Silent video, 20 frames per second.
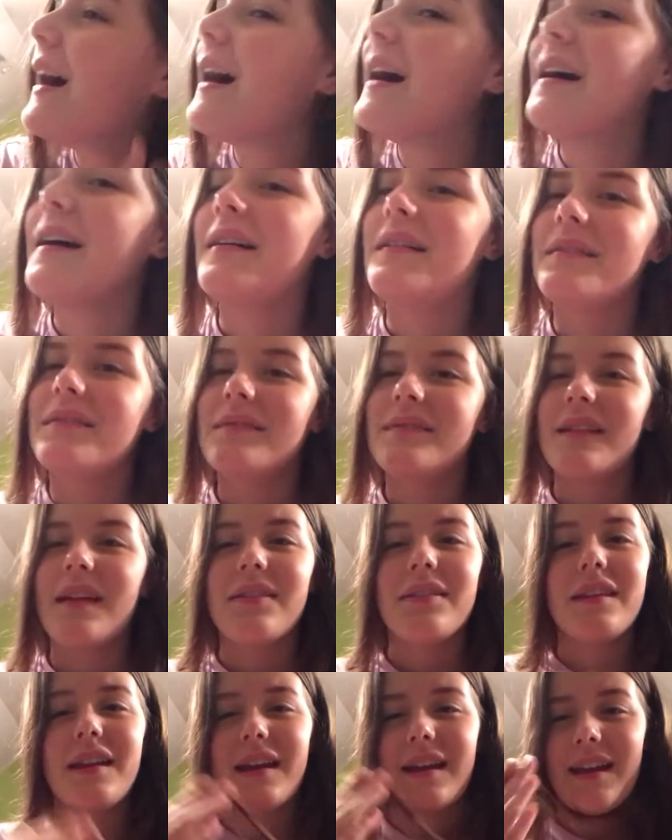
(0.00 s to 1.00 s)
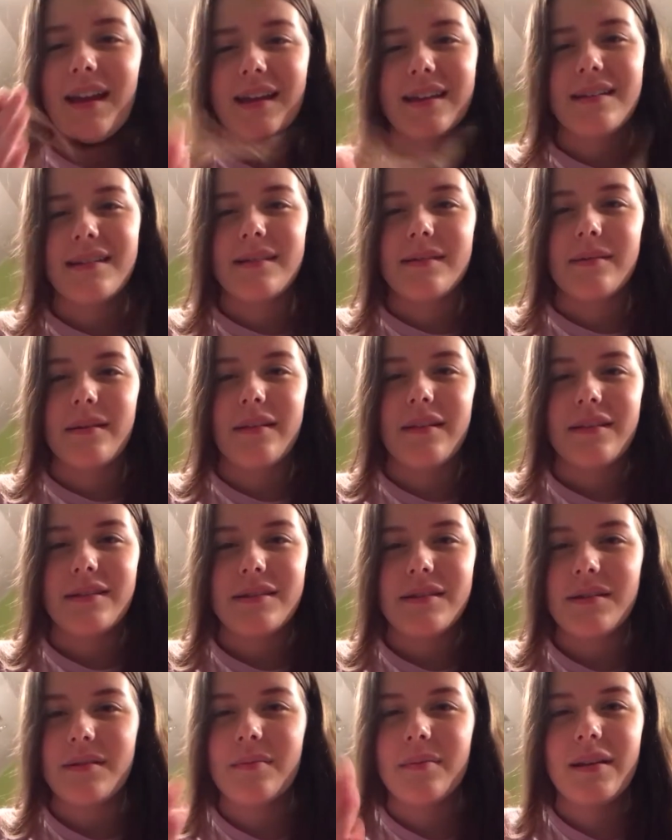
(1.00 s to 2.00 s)
Um, not that I had to explain that
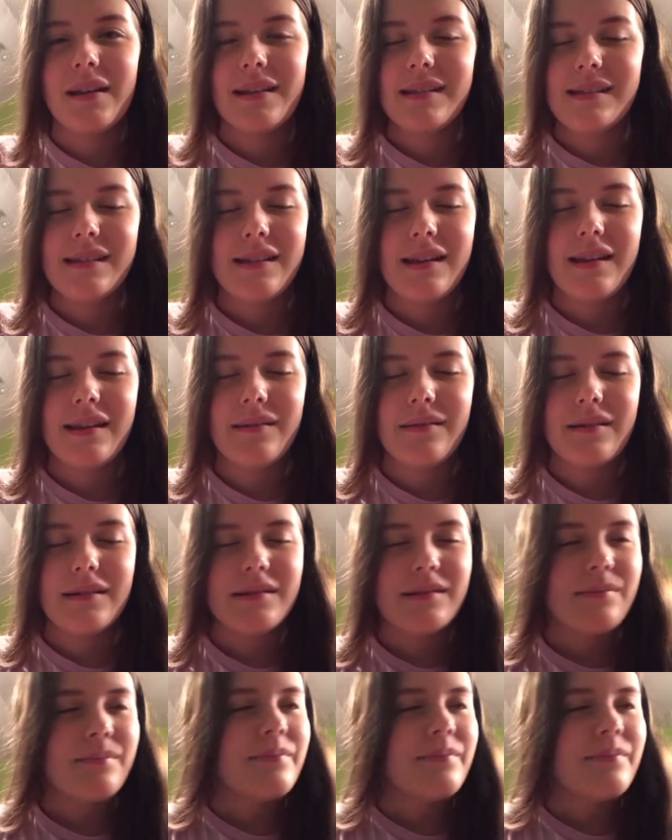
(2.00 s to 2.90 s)
to you, but I did anyways.